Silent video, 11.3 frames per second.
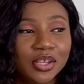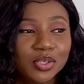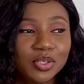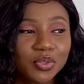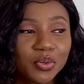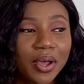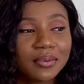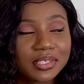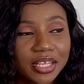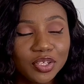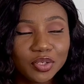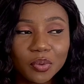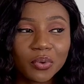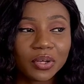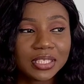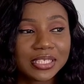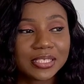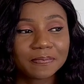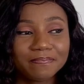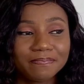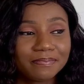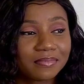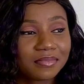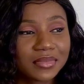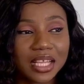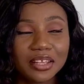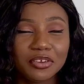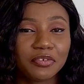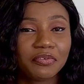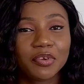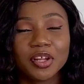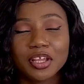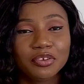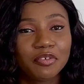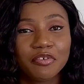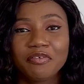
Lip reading: So I was like, you know what? Enough